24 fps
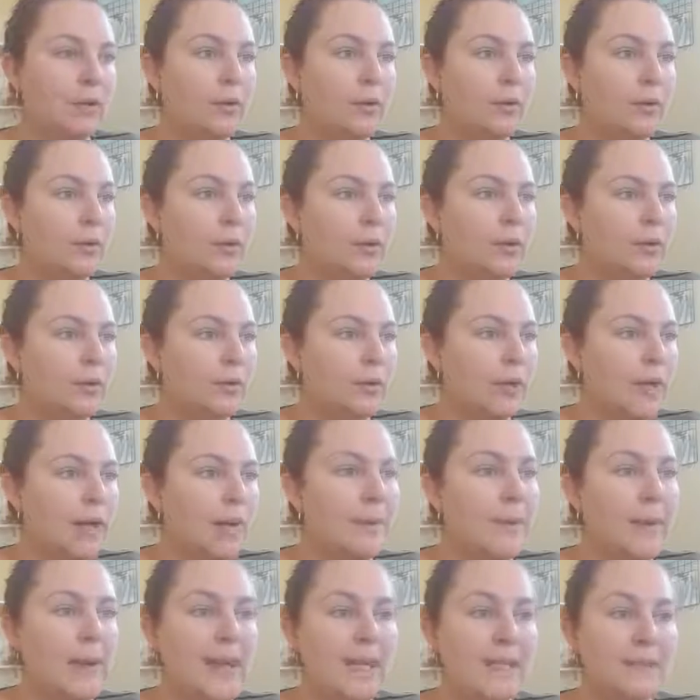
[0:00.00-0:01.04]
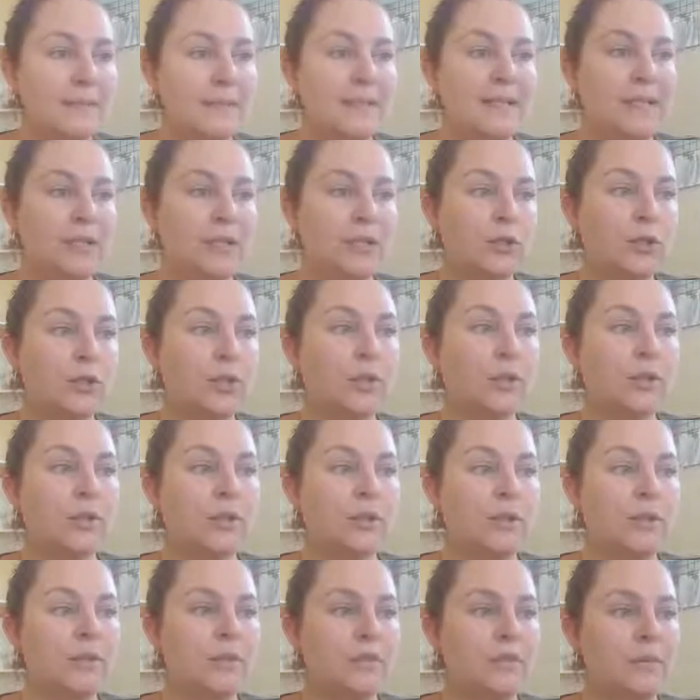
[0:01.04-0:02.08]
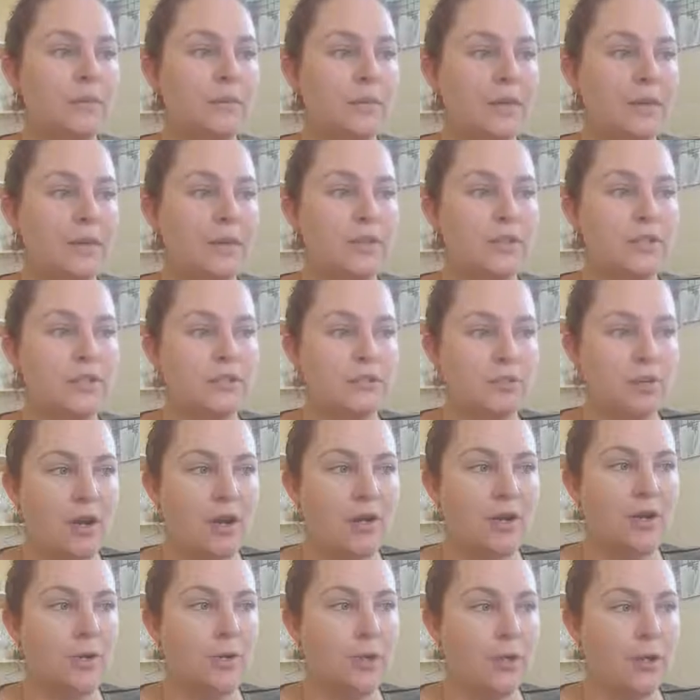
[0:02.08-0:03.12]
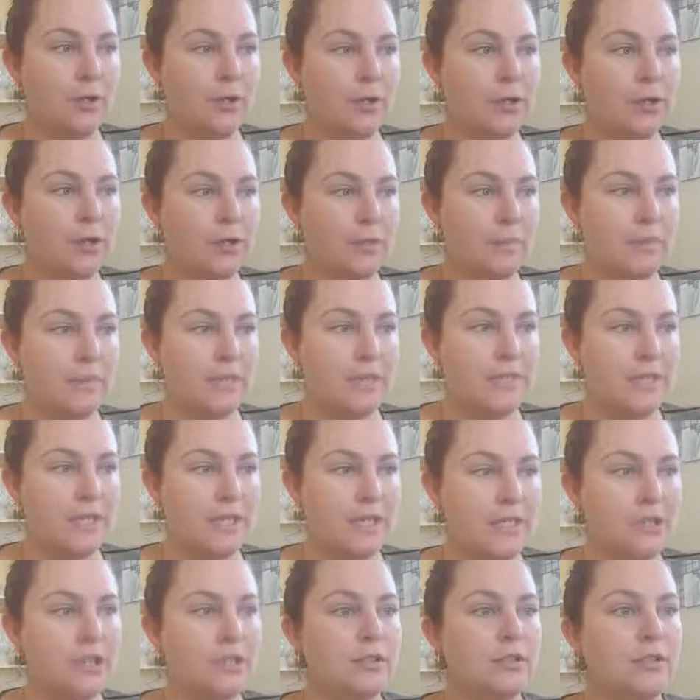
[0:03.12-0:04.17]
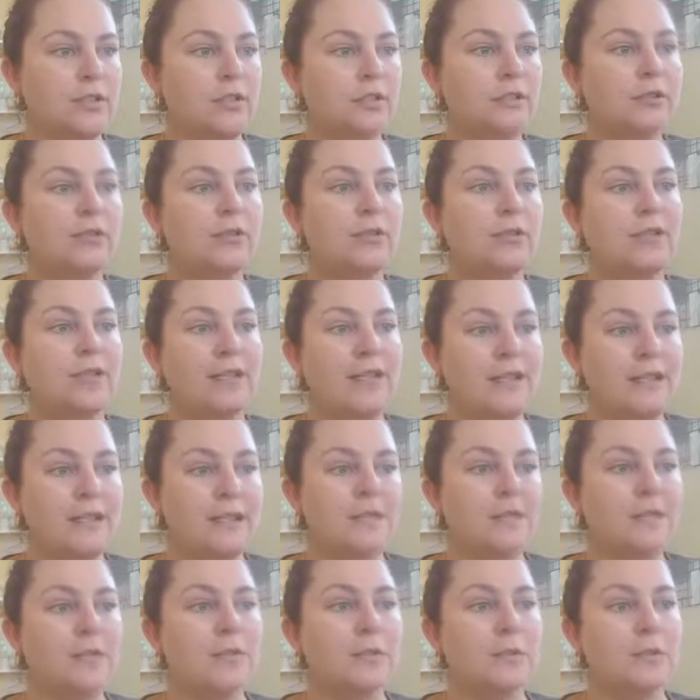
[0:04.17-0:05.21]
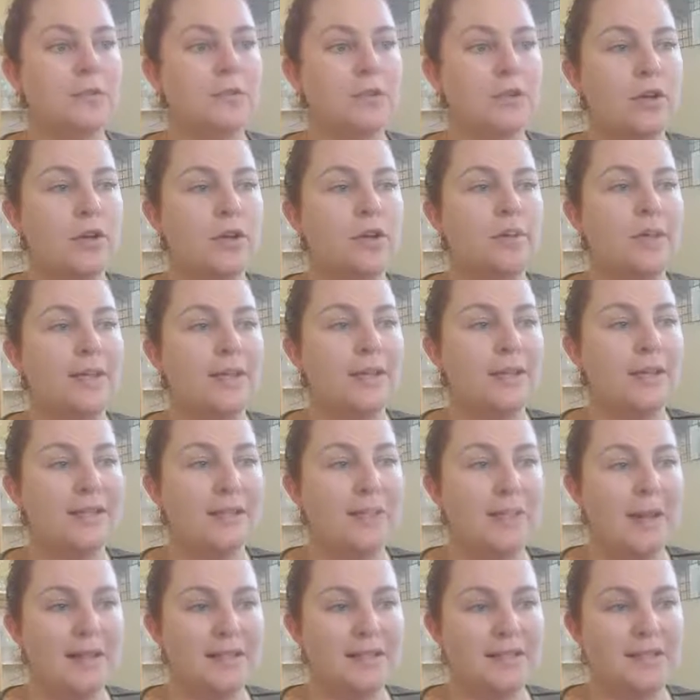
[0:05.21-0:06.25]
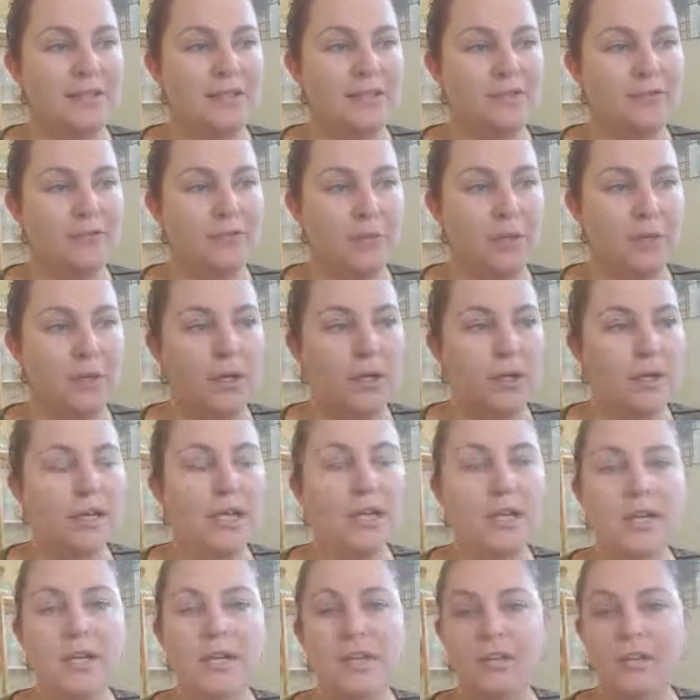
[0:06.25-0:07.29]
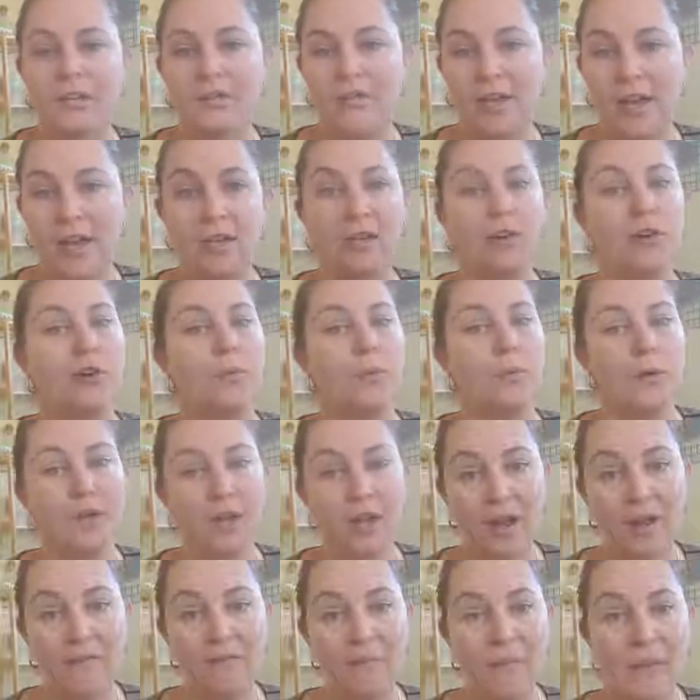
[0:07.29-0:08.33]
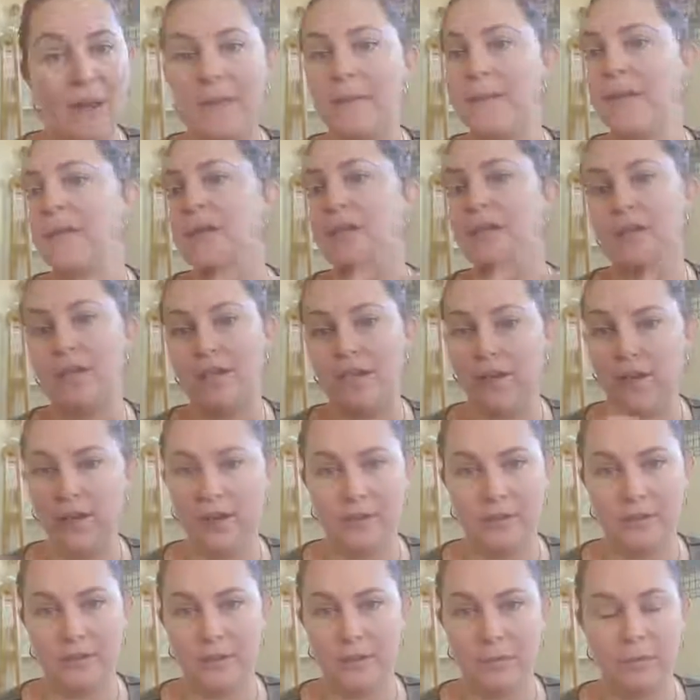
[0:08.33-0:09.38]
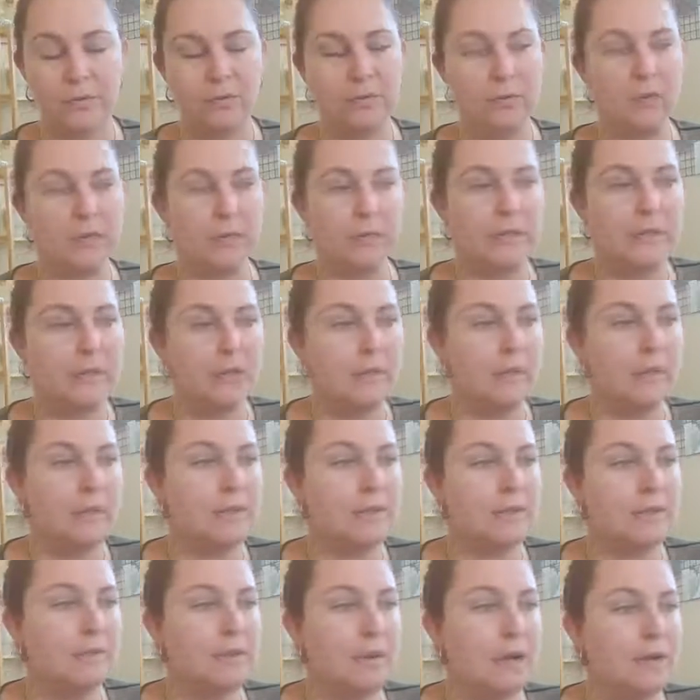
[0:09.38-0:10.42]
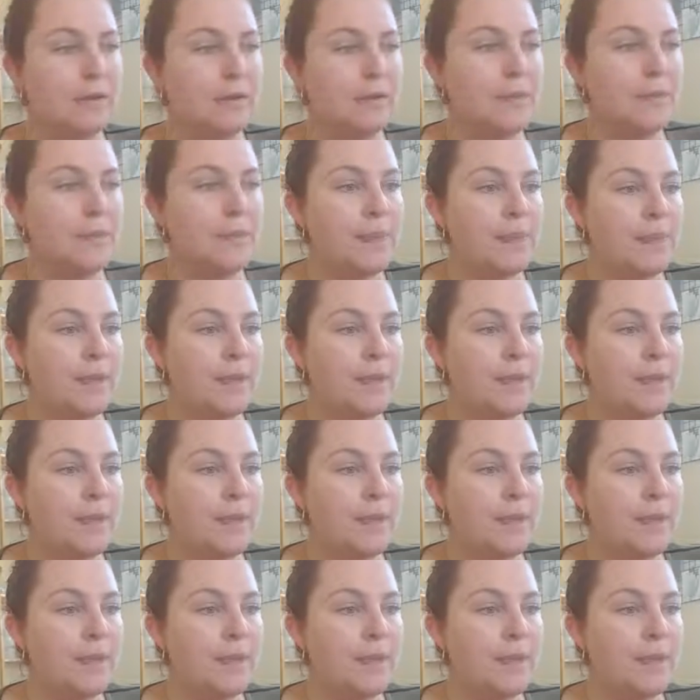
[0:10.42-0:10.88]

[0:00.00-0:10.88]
or a payment in accordance with Australian worker compensation law for an individual's total incapacity for work. So if they are on a work cover payment, they're ineligible for JobKeeper as well.